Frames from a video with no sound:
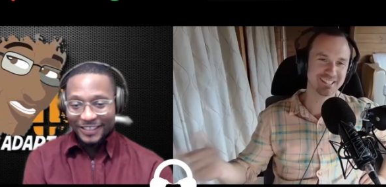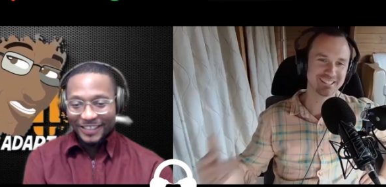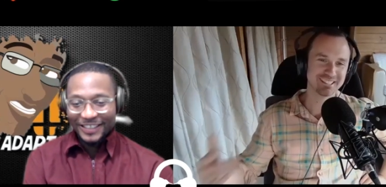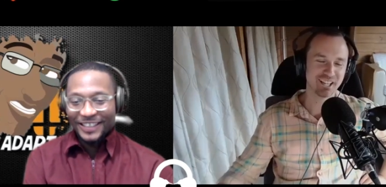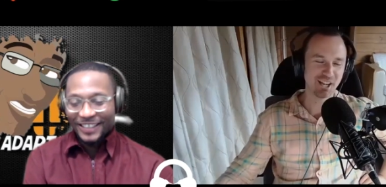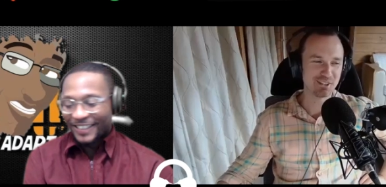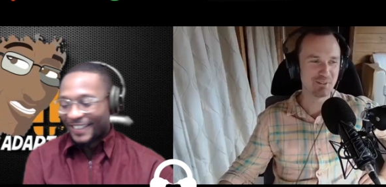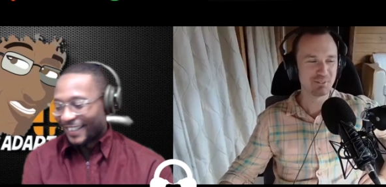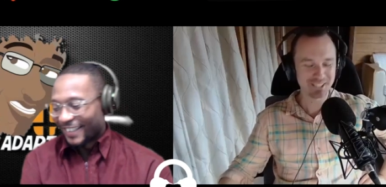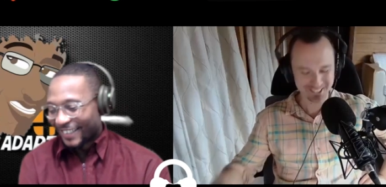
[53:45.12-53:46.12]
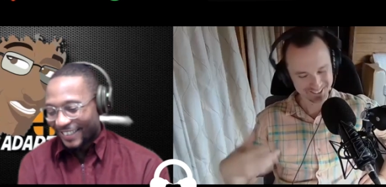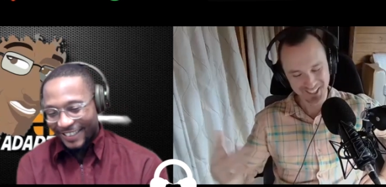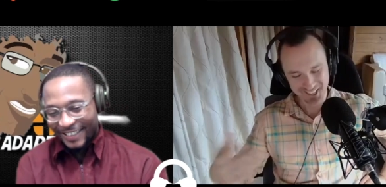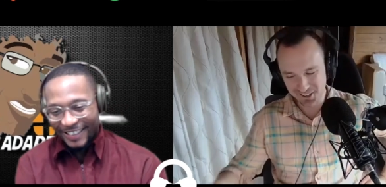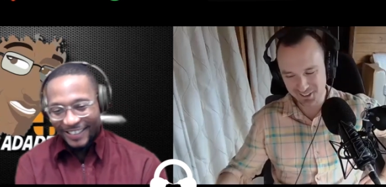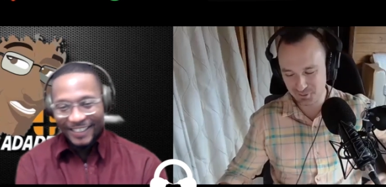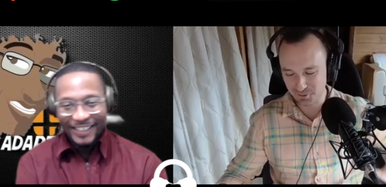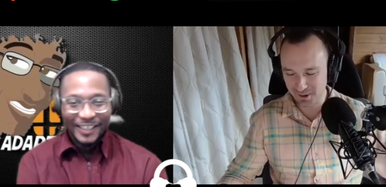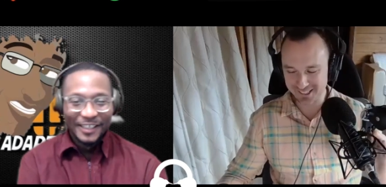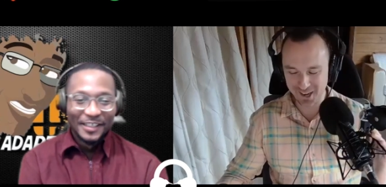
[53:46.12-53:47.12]
Speaker 1: and then we can and then
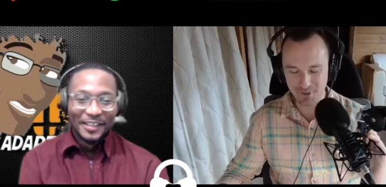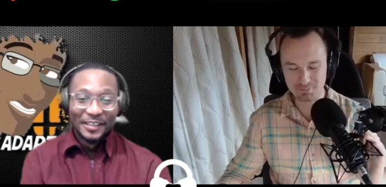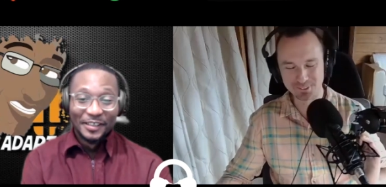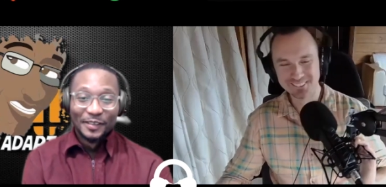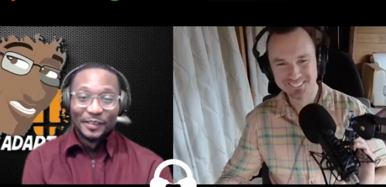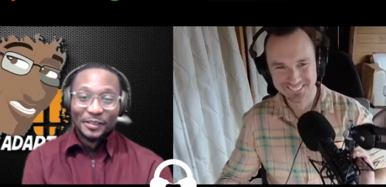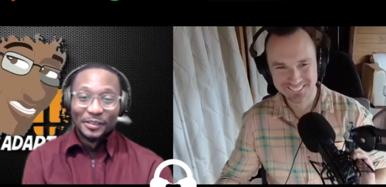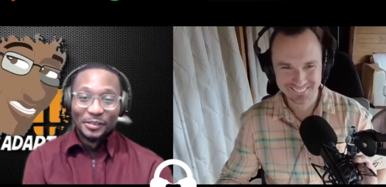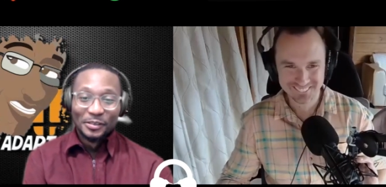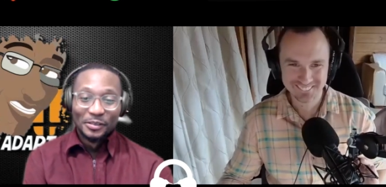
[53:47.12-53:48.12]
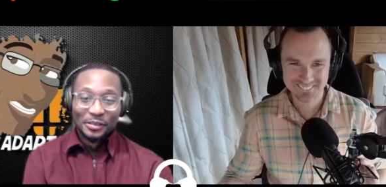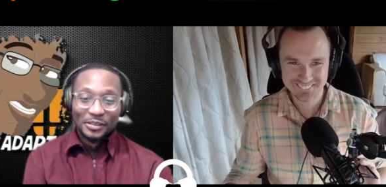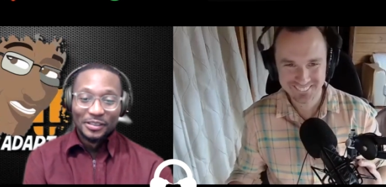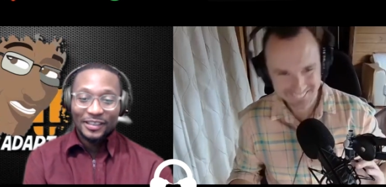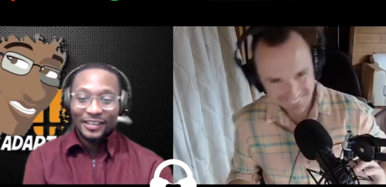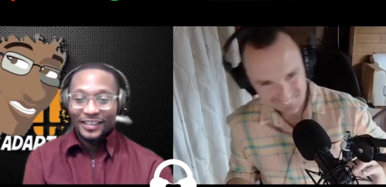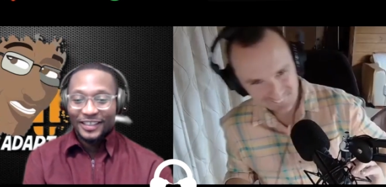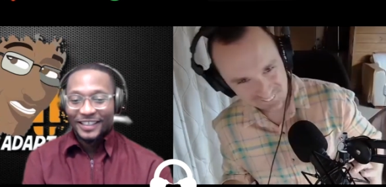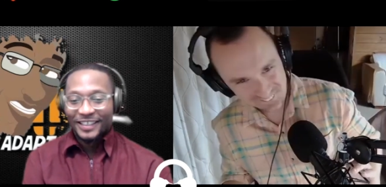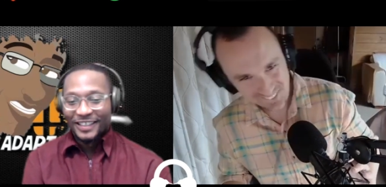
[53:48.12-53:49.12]
we'll make it happen. Yeah.
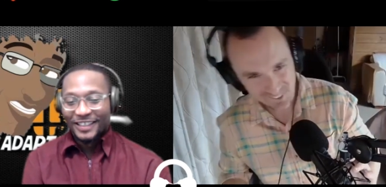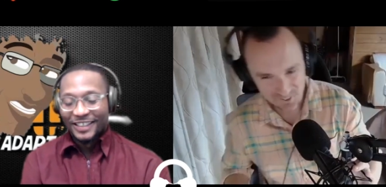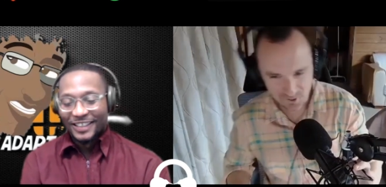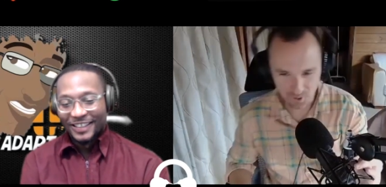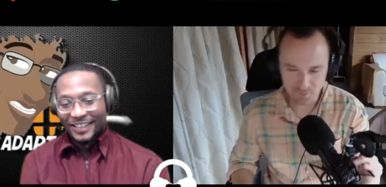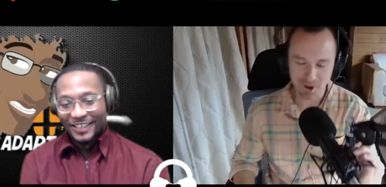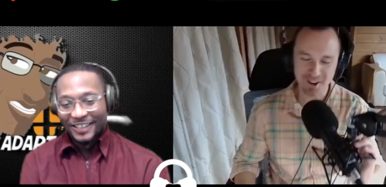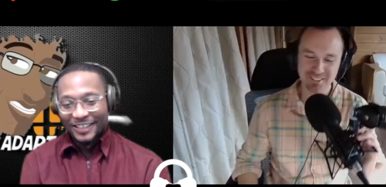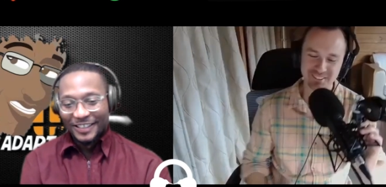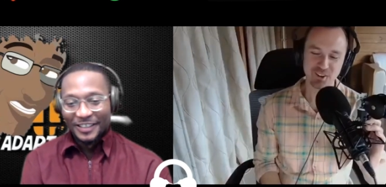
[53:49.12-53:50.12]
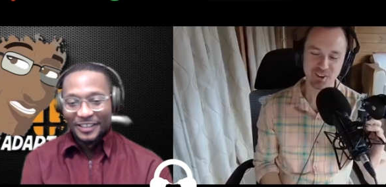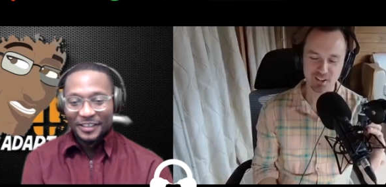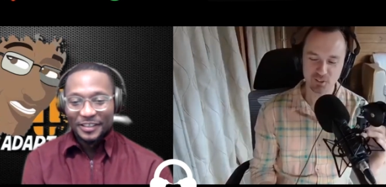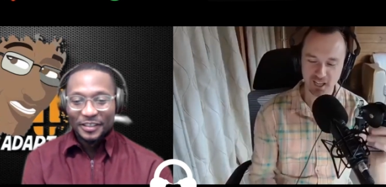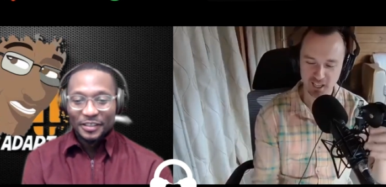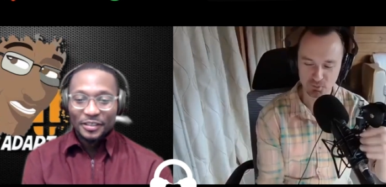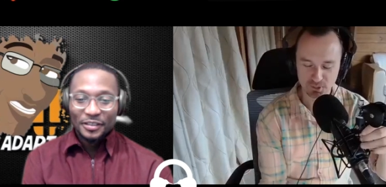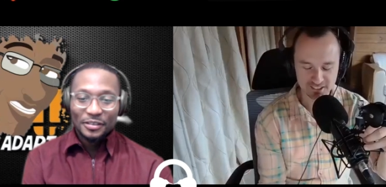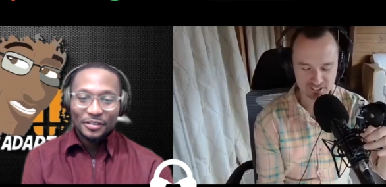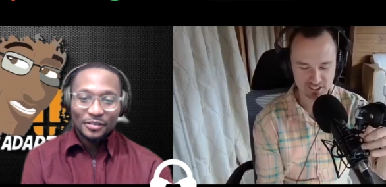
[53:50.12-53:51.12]
Cool, bro. All right. Uh,
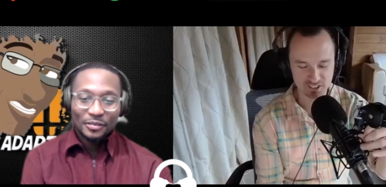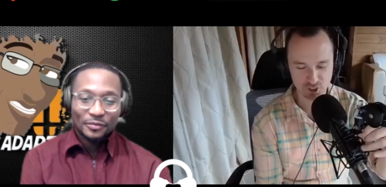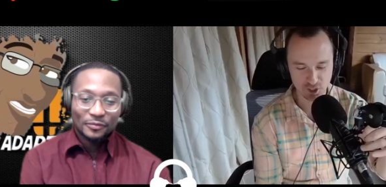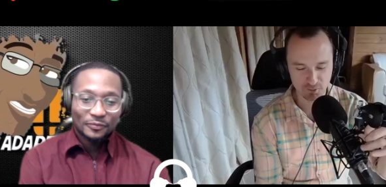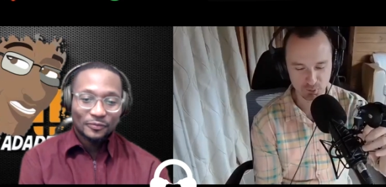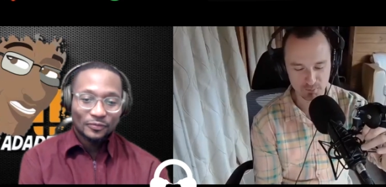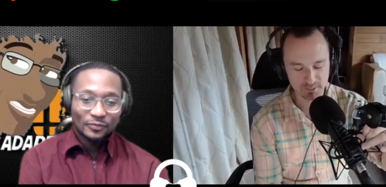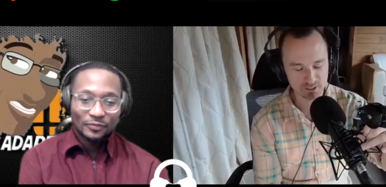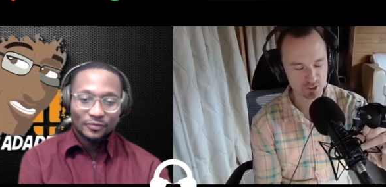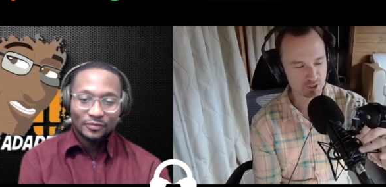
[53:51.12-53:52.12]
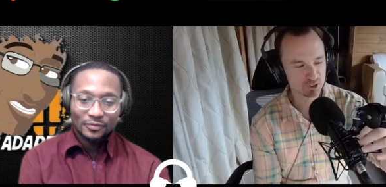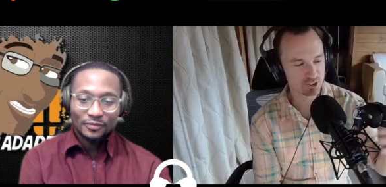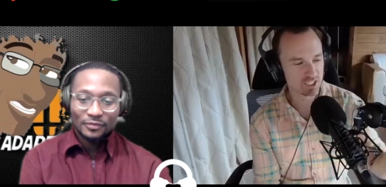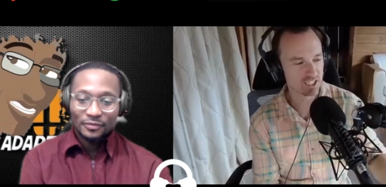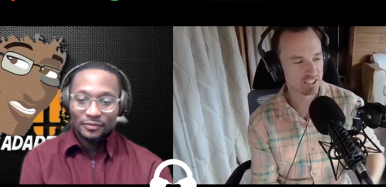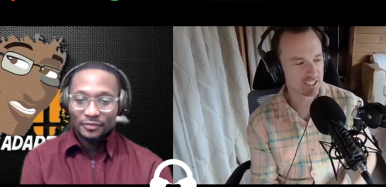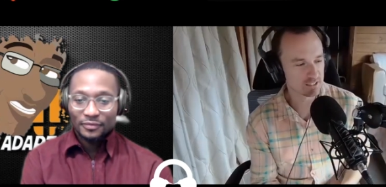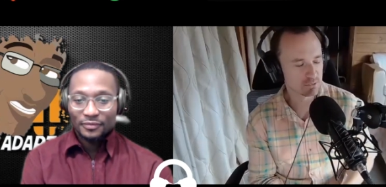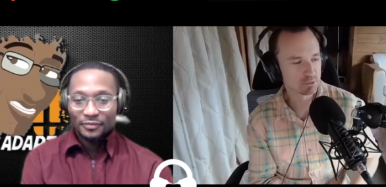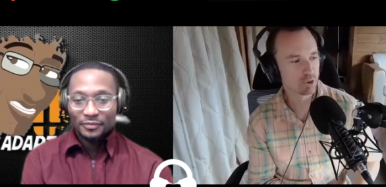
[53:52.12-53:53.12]
well, that's the show, everyone. Make sure you share,
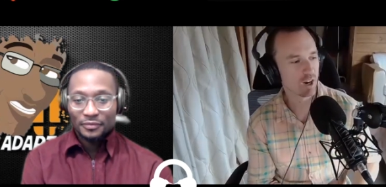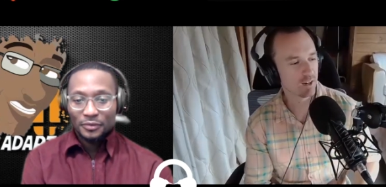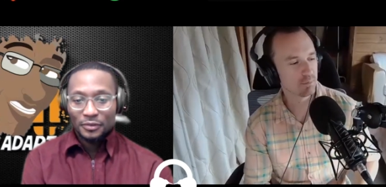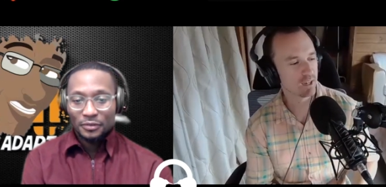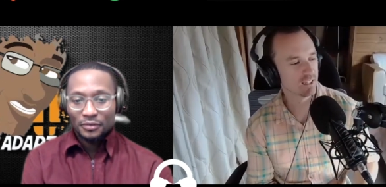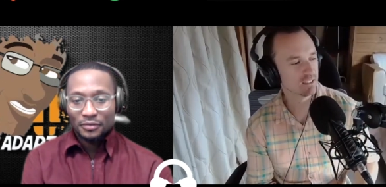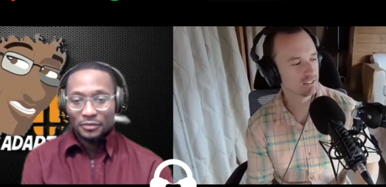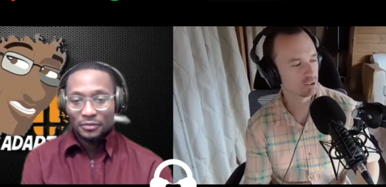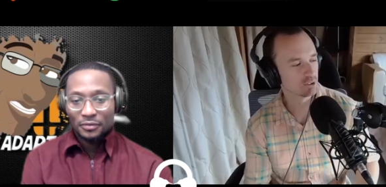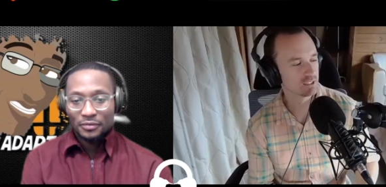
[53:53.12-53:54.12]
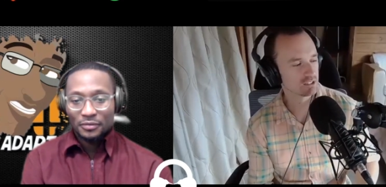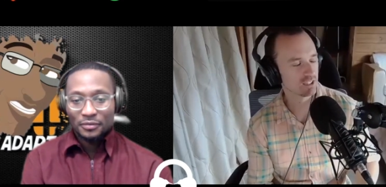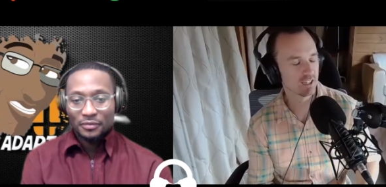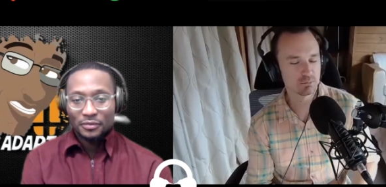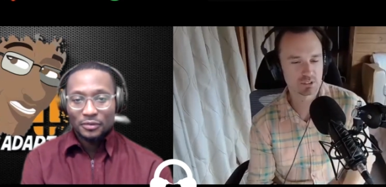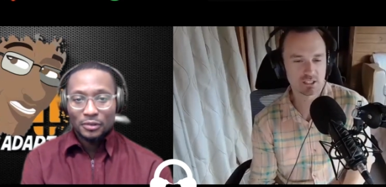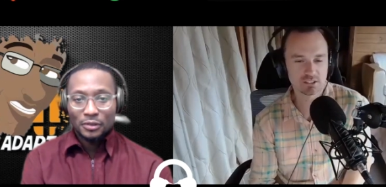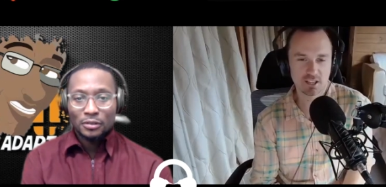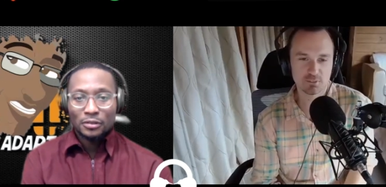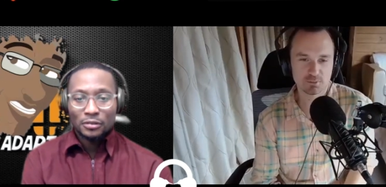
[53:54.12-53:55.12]
like, and subscribe. And until next time,
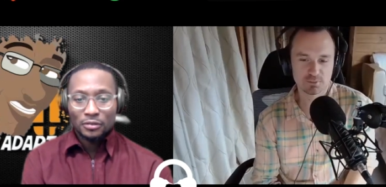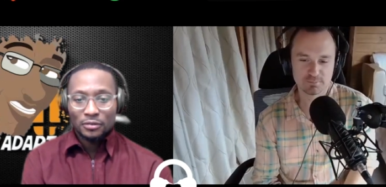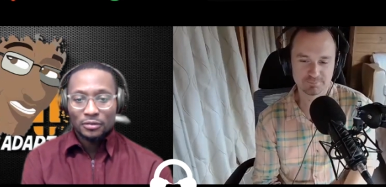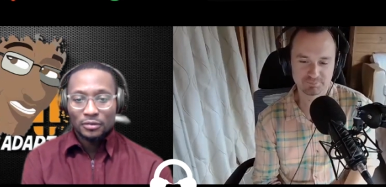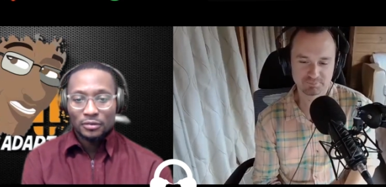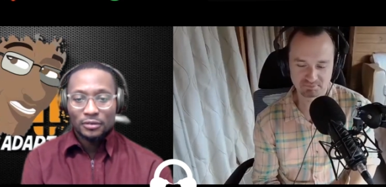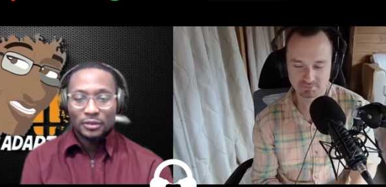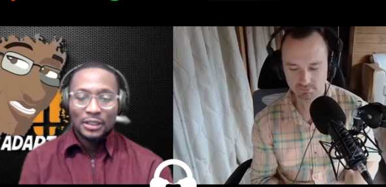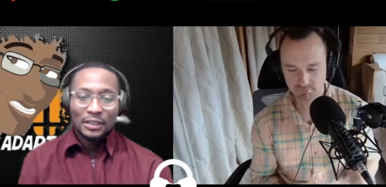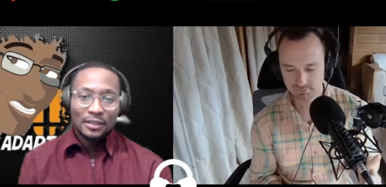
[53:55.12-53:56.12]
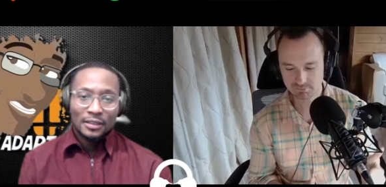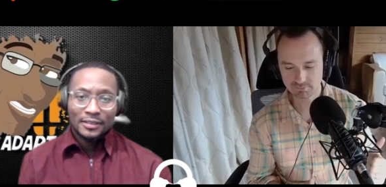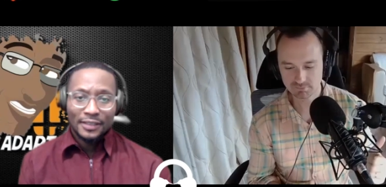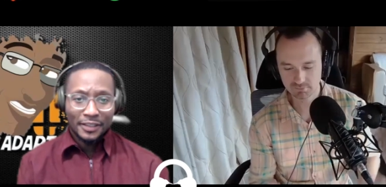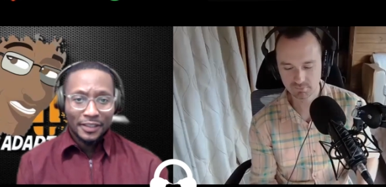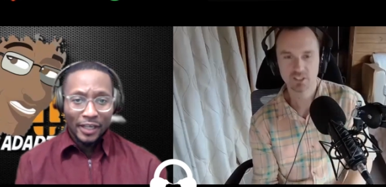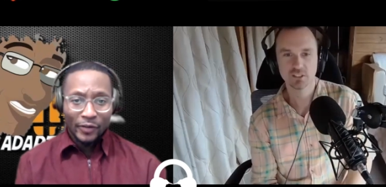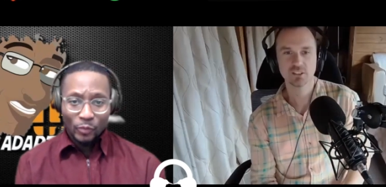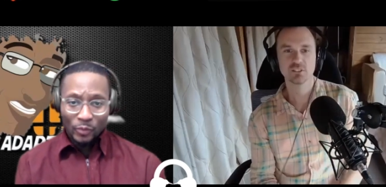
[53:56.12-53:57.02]
stay safe.
Speaker 2: Take care, everyone.